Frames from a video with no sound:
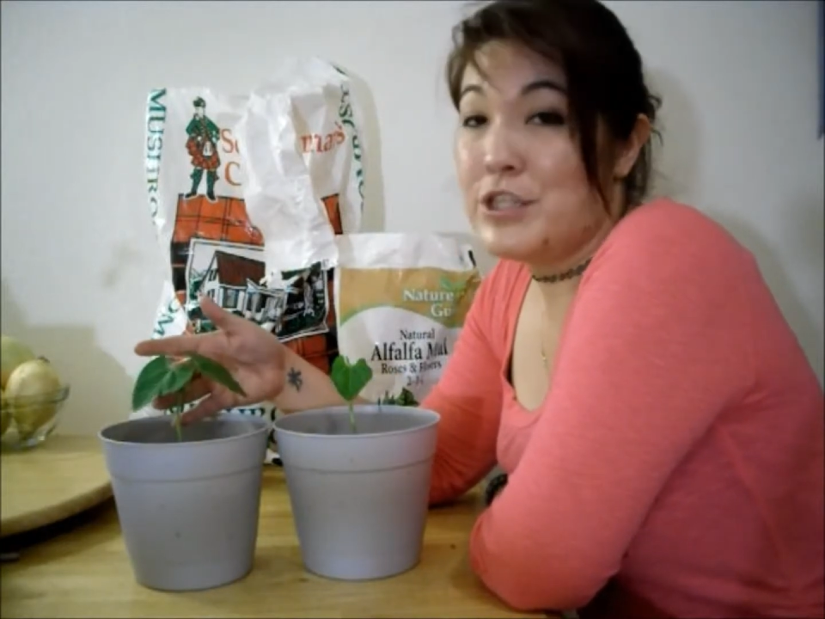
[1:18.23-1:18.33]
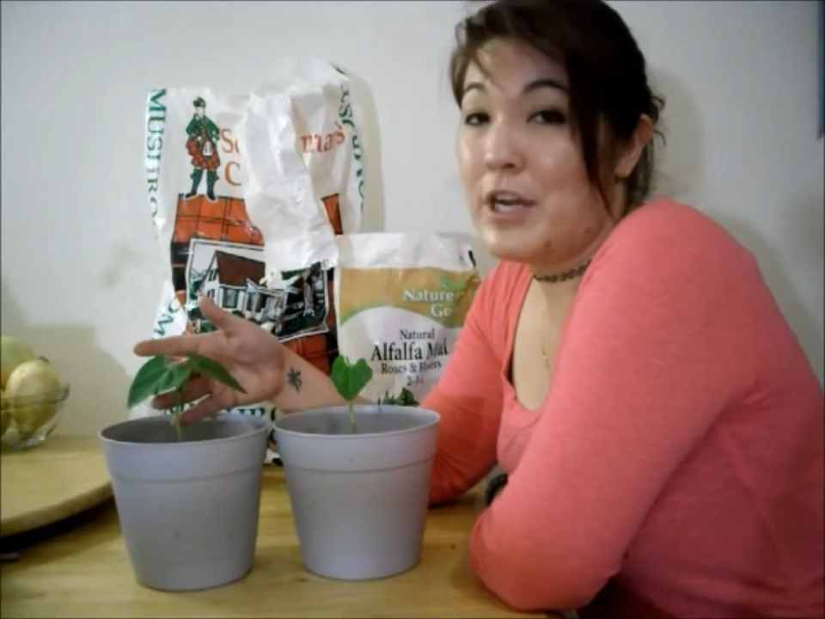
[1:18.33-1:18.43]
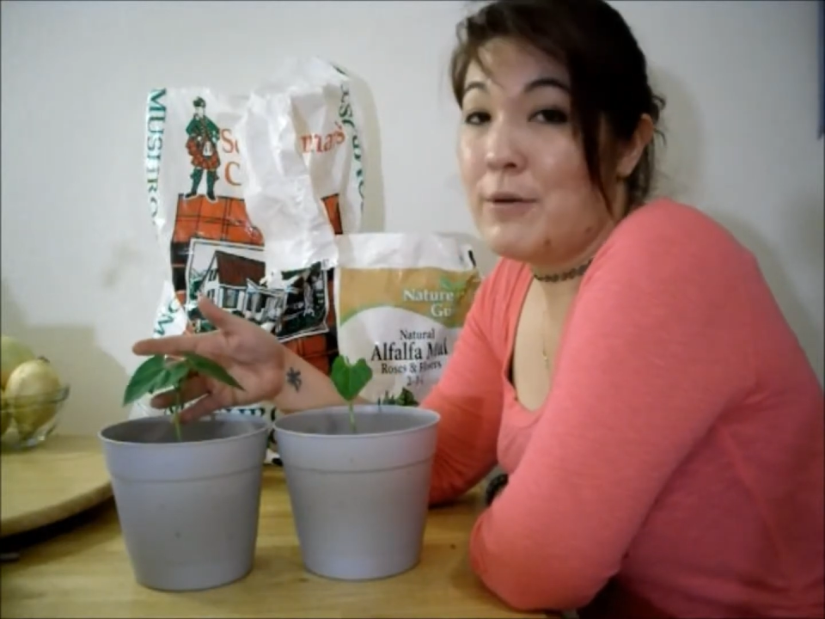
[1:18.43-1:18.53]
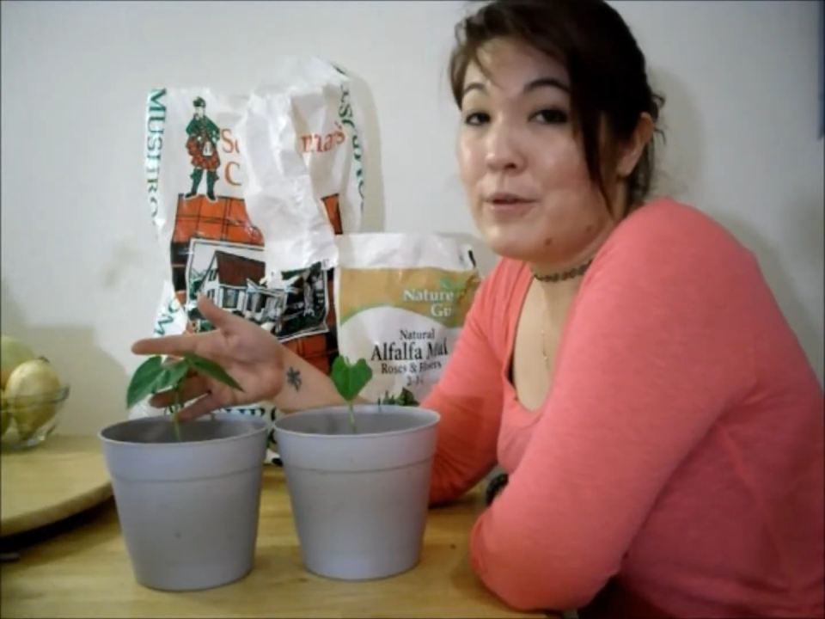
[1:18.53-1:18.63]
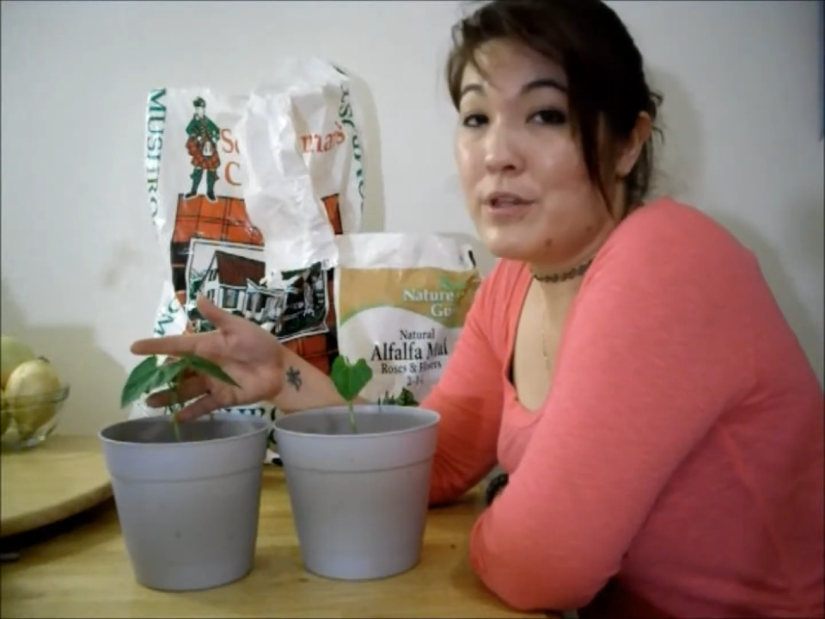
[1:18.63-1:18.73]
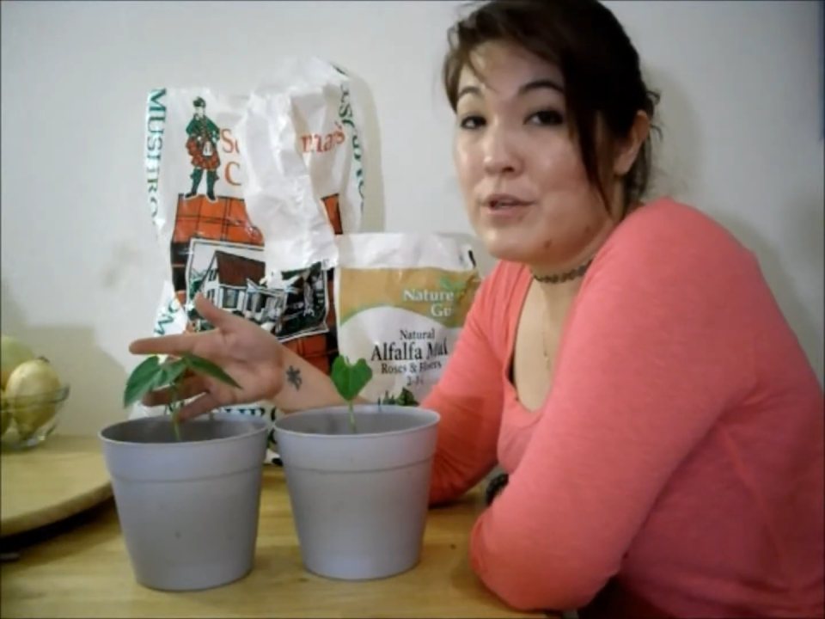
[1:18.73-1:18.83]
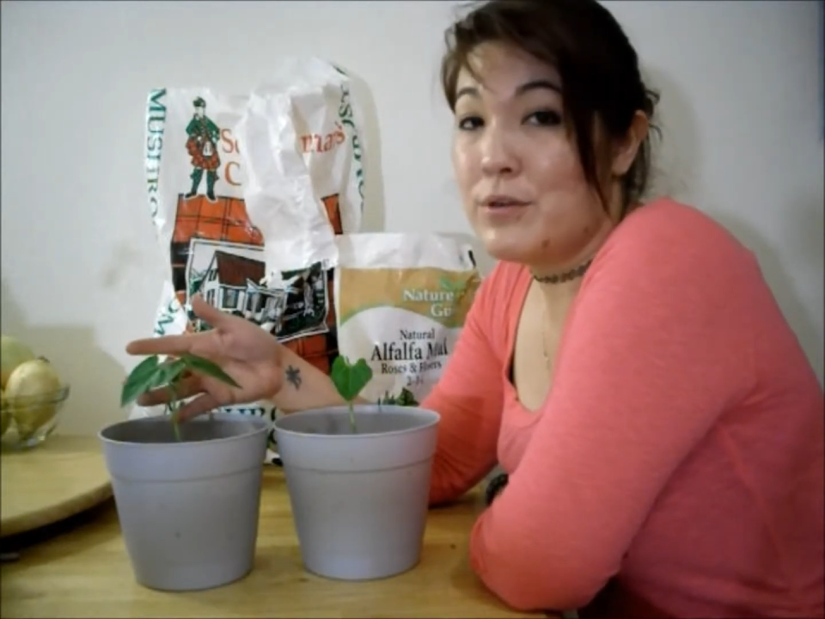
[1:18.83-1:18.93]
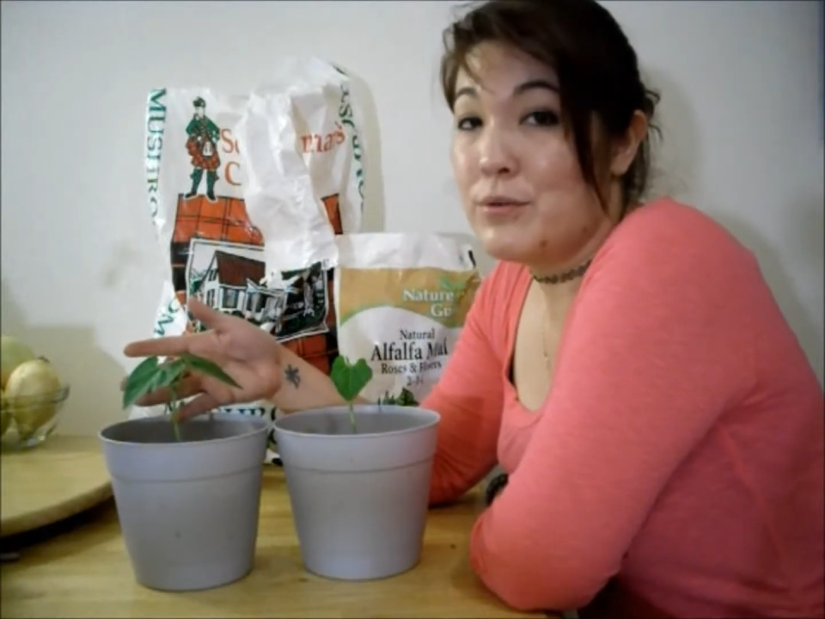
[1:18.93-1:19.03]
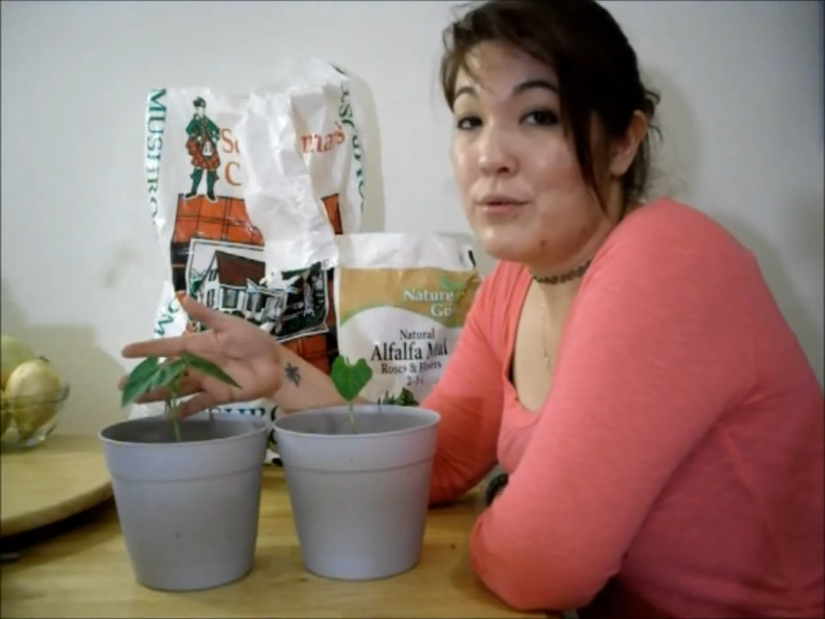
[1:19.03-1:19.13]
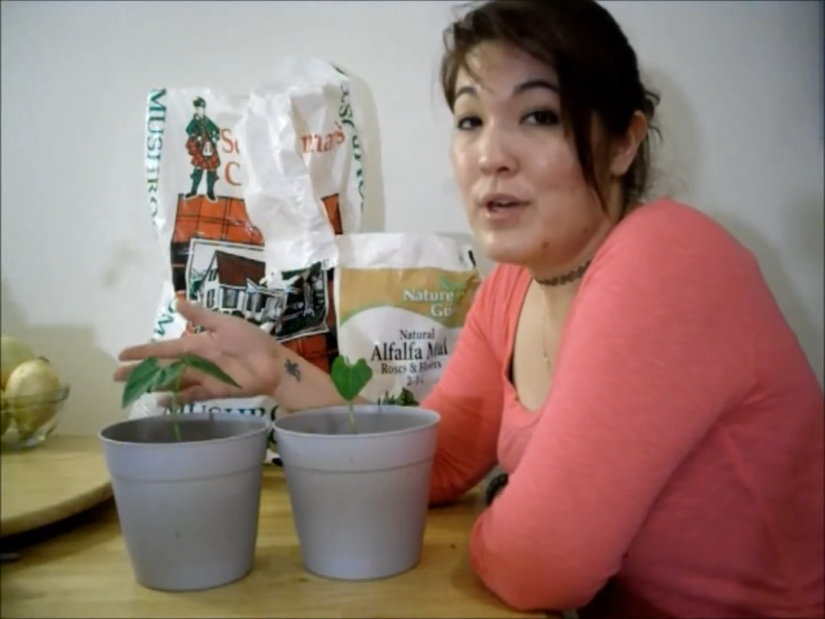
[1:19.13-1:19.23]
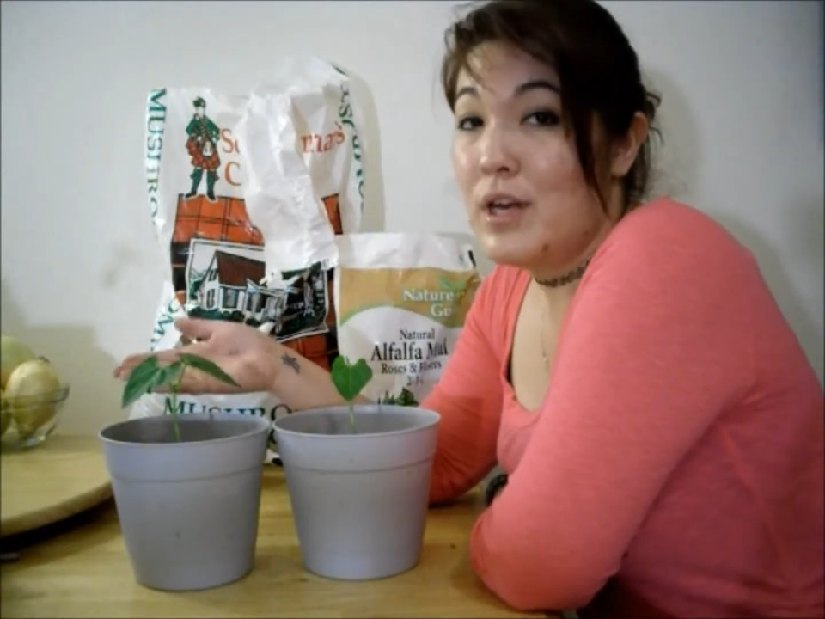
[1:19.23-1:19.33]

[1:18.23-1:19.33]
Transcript: share with you